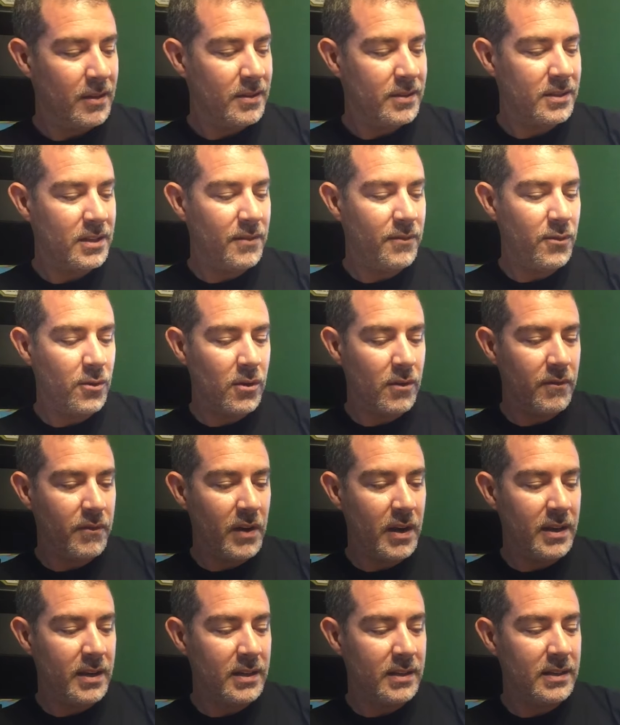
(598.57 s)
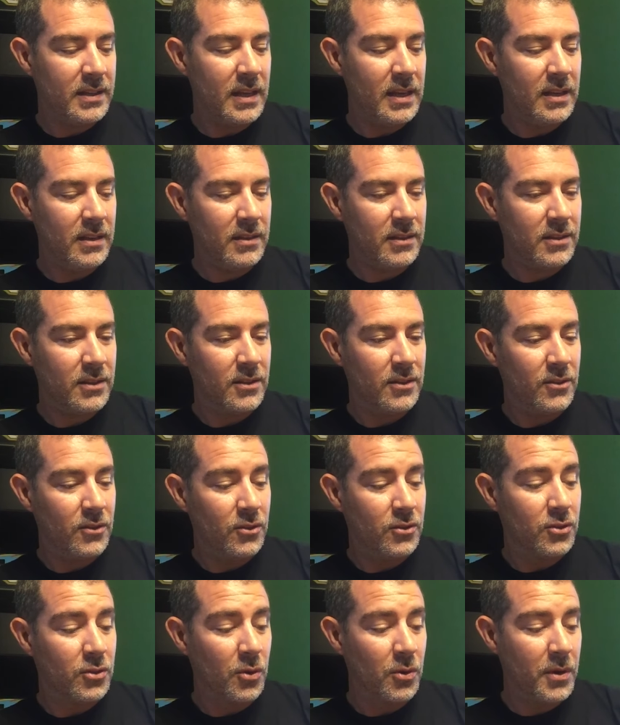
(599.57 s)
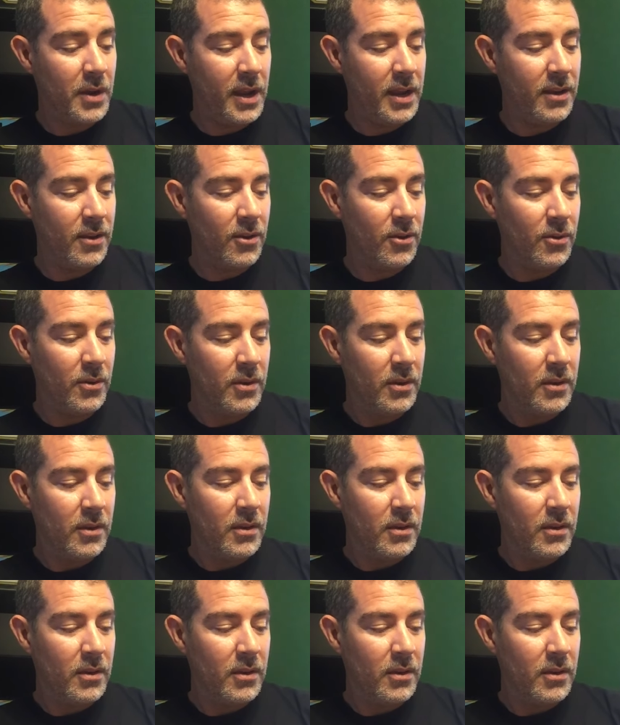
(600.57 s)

See See if you can find a tent, tornado,